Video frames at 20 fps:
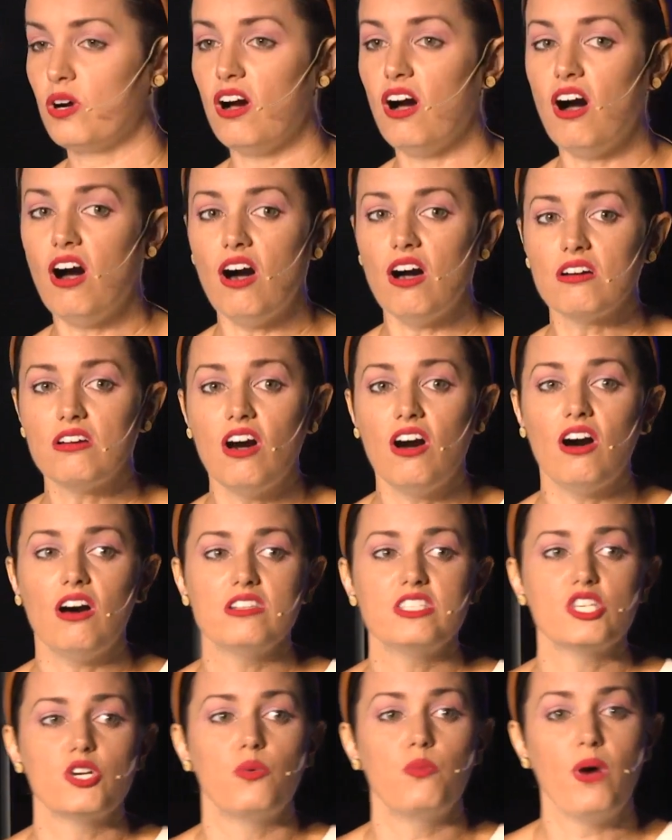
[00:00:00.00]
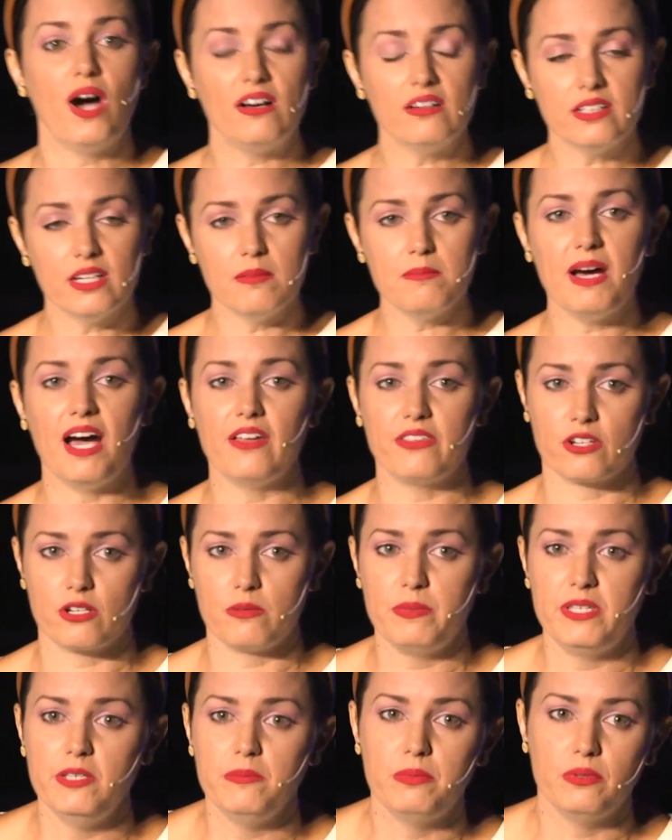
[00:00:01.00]
We're all called to welcome
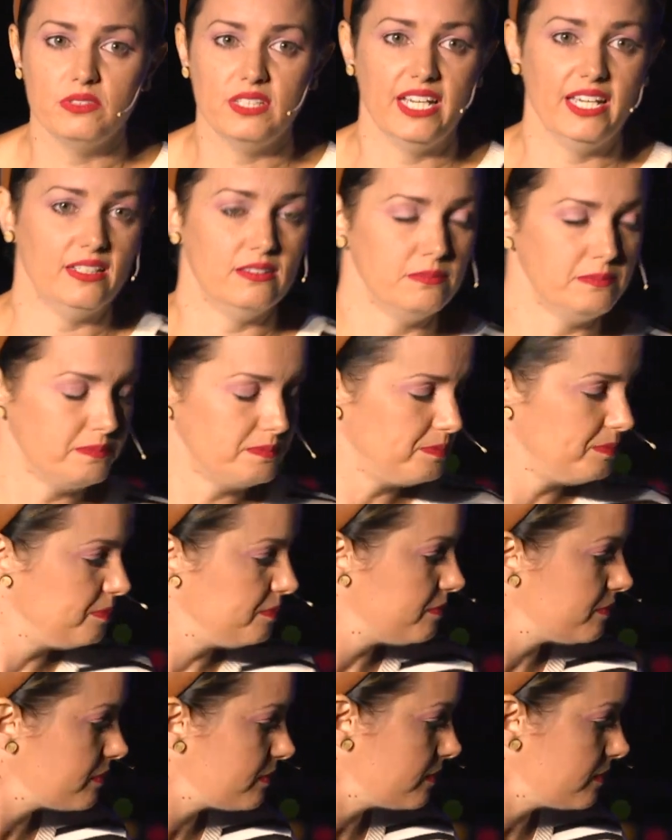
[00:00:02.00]
other people in.